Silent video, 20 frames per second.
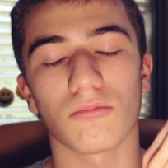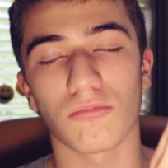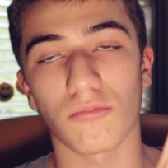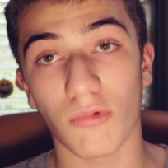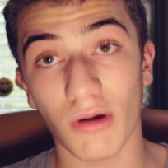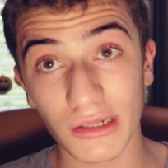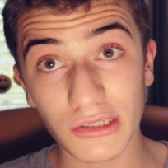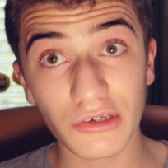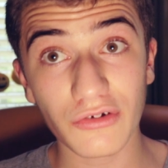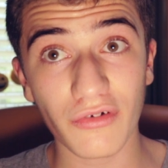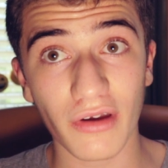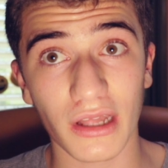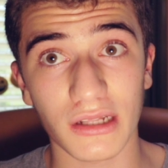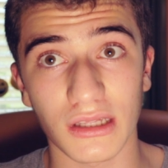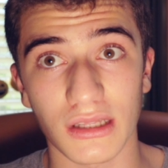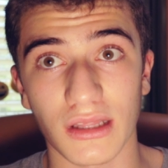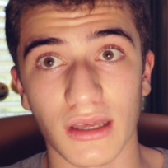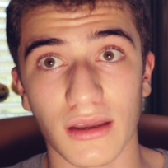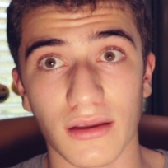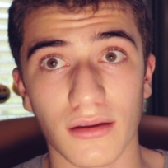when you're
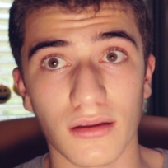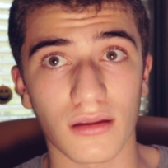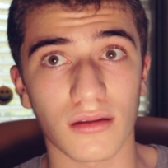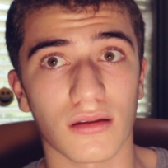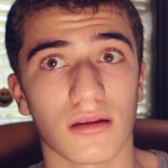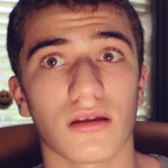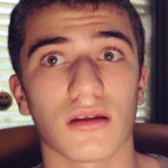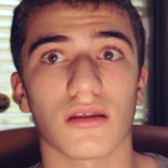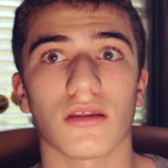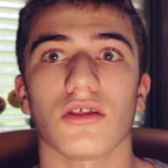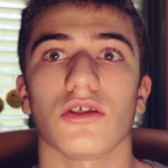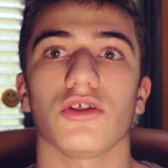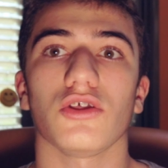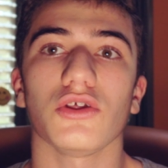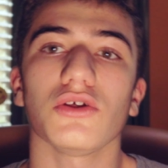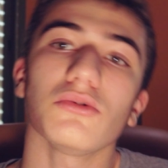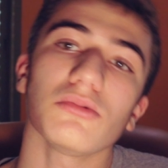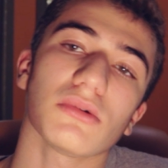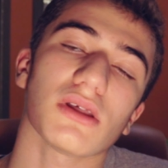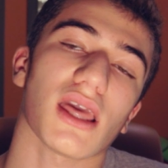editing,
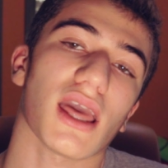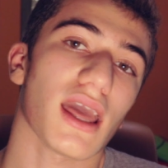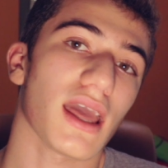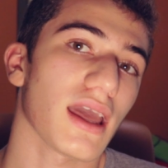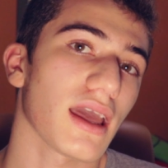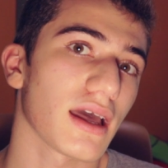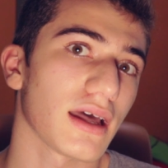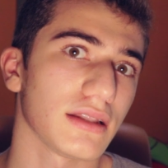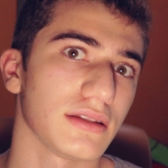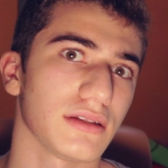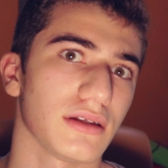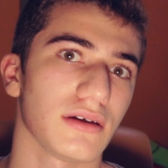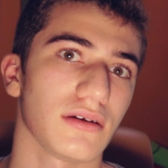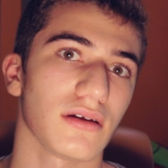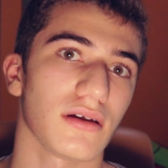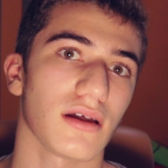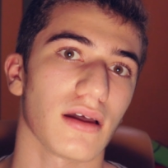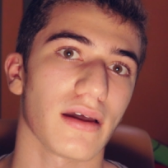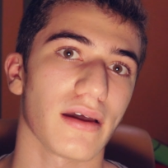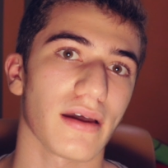you can
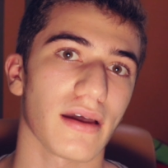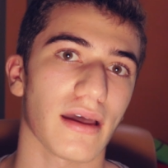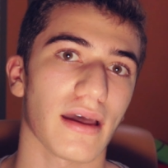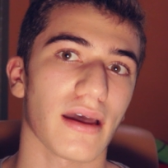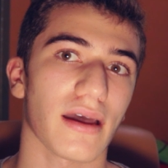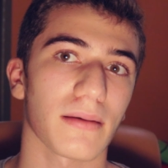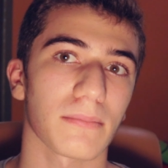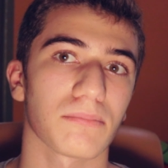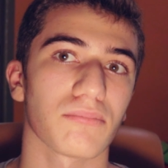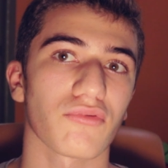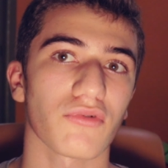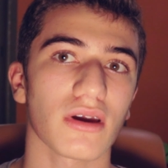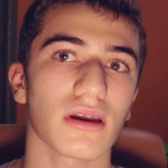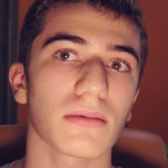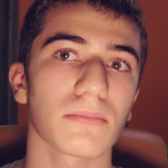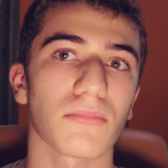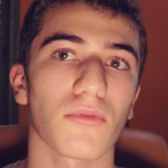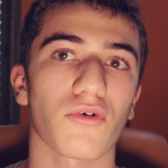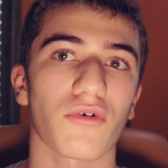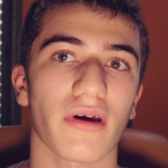
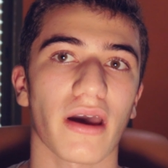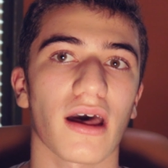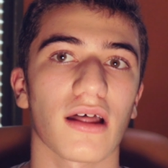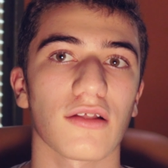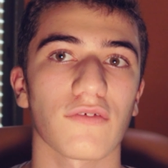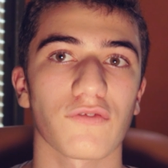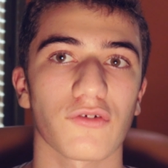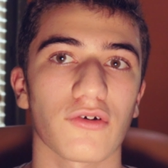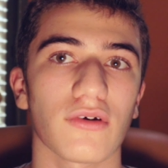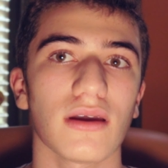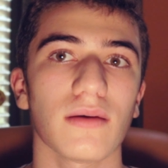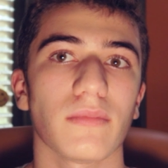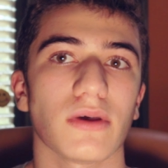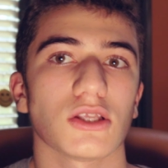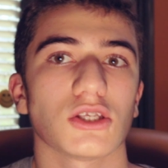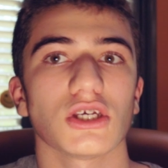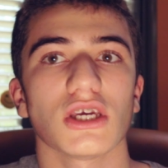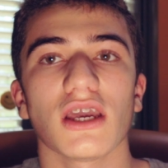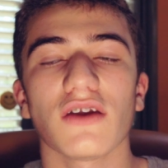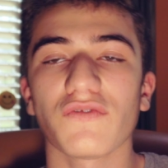bring more out of your
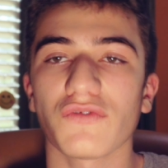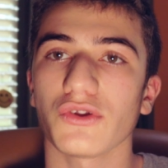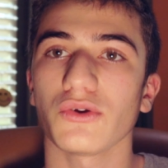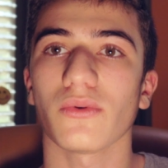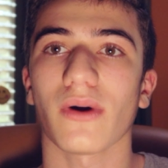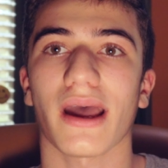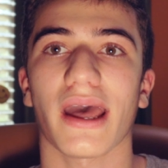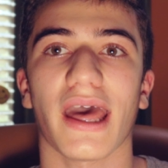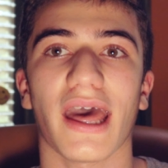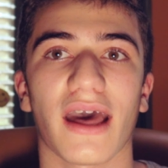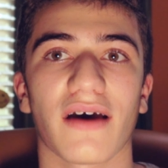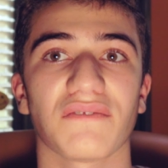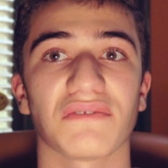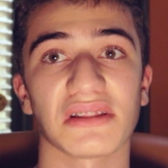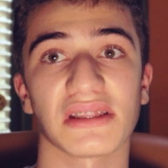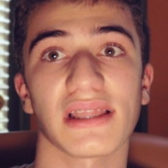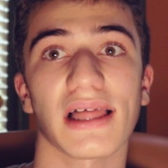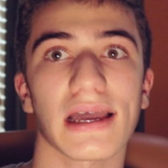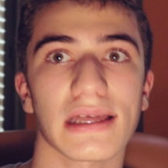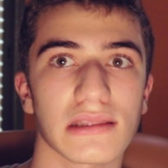image if you have
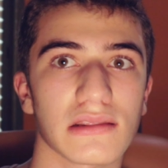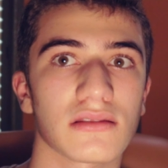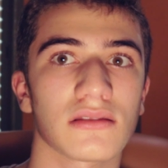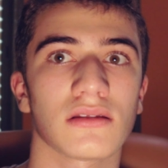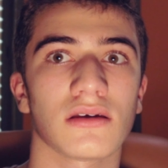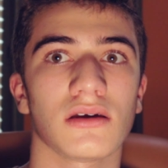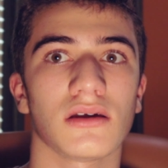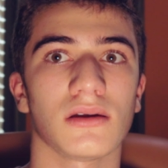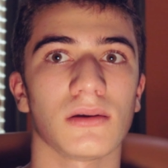less.